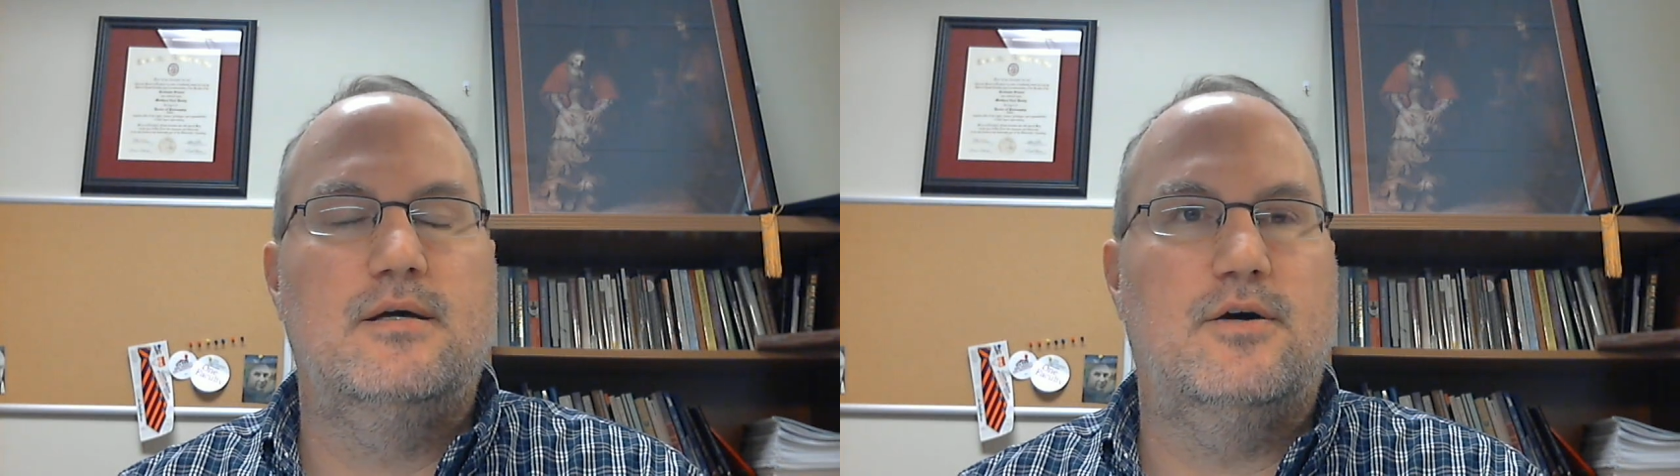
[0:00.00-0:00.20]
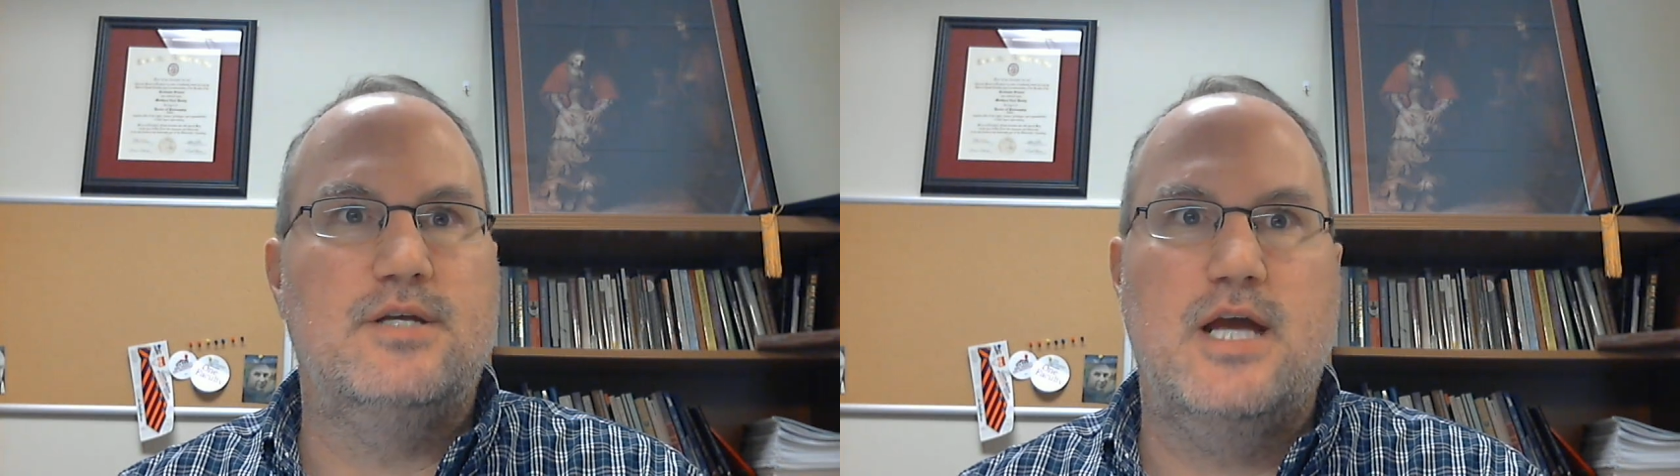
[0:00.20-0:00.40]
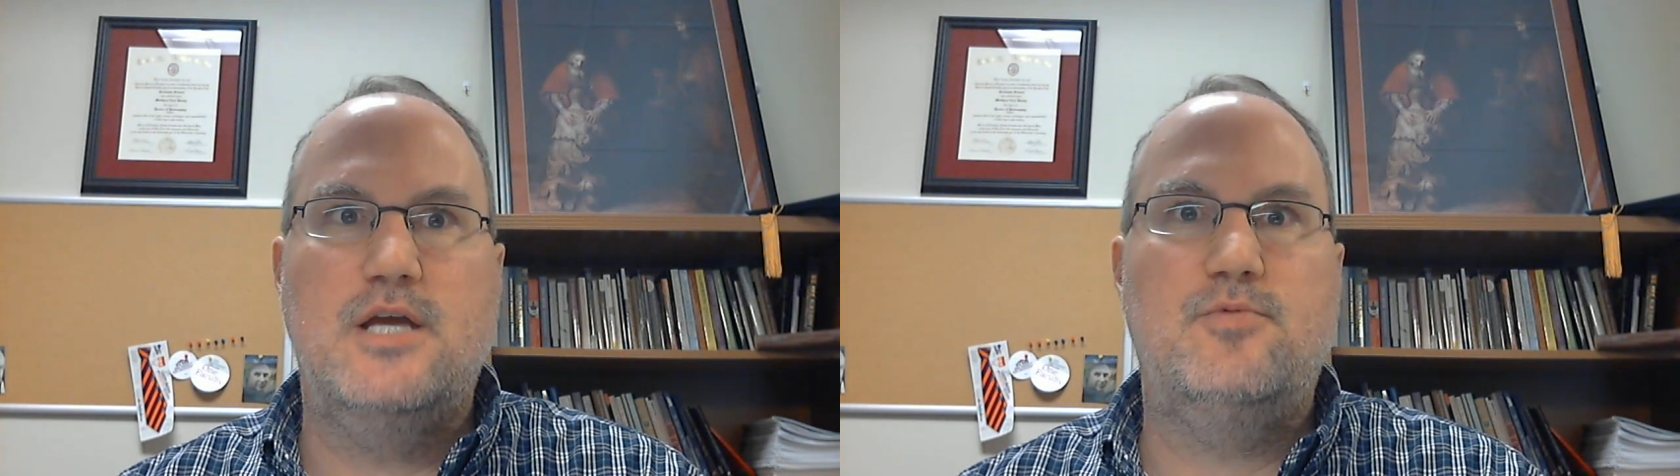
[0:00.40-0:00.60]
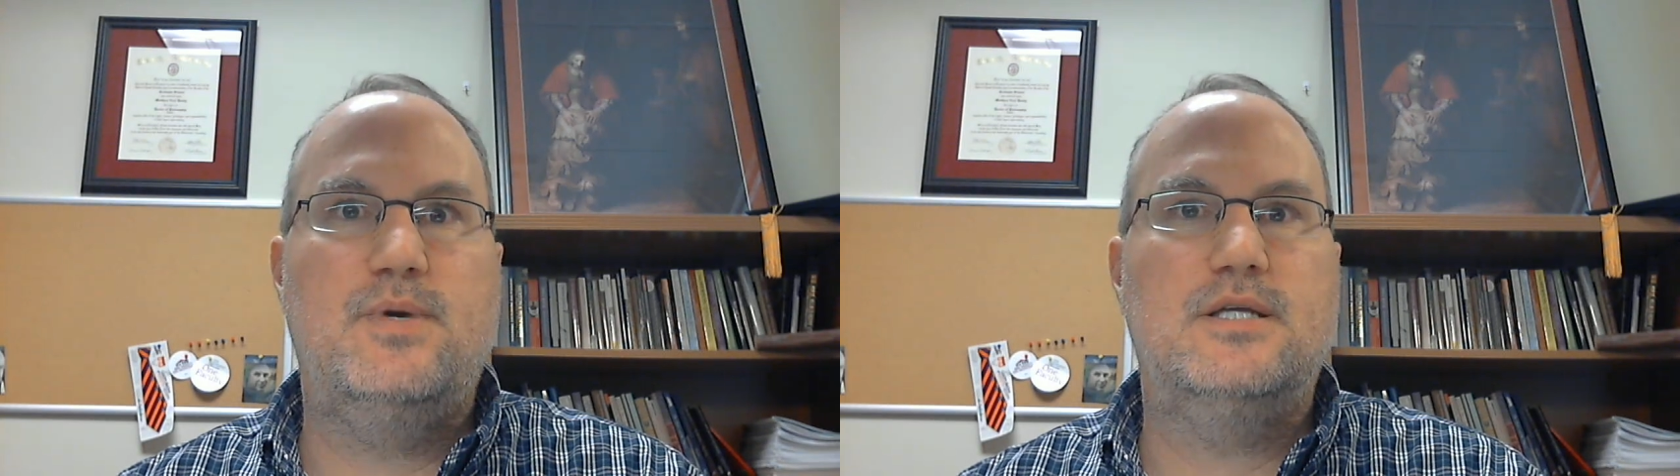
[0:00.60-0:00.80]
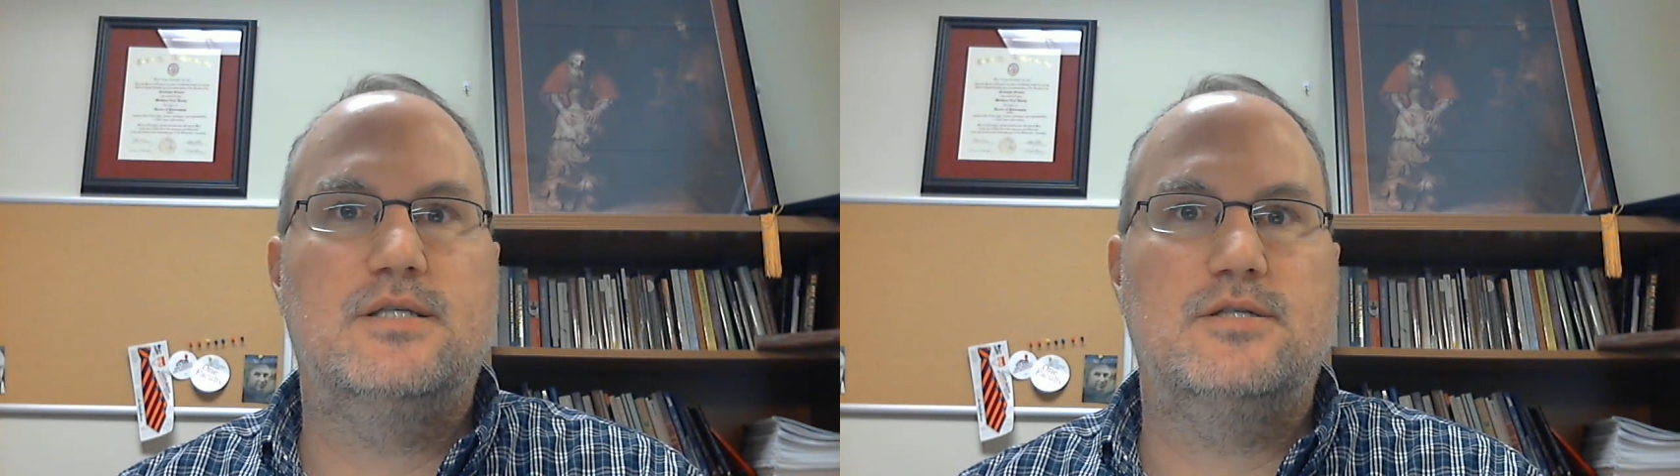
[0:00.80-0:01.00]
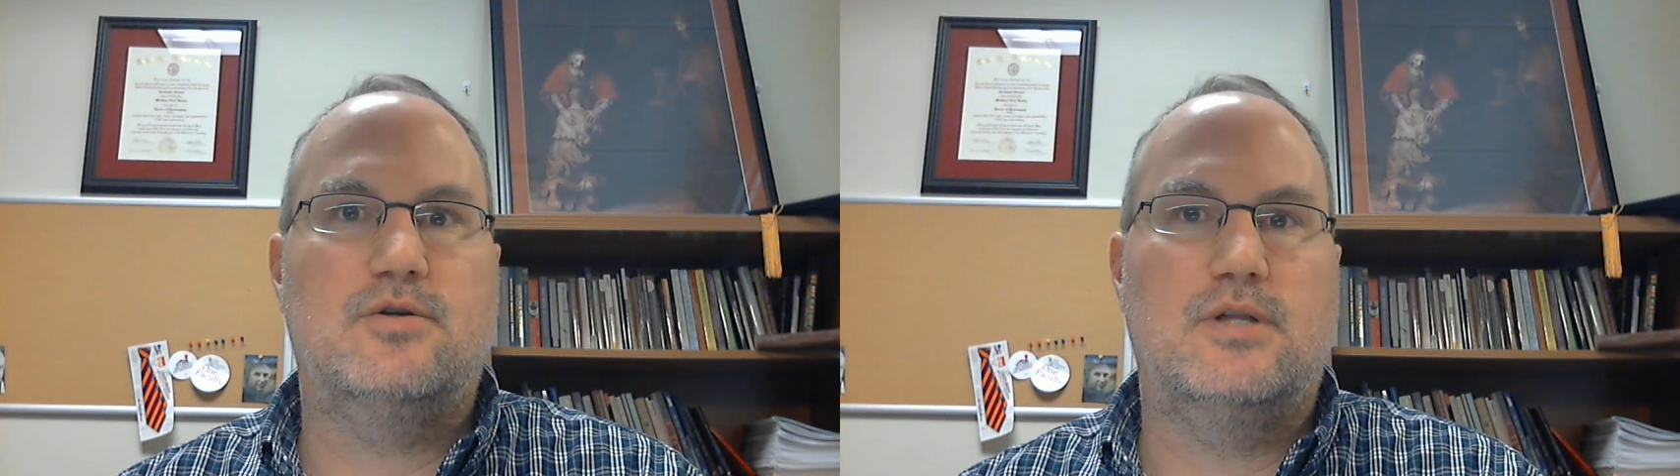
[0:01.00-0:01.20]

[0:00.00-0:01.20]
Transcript: on the AUP censor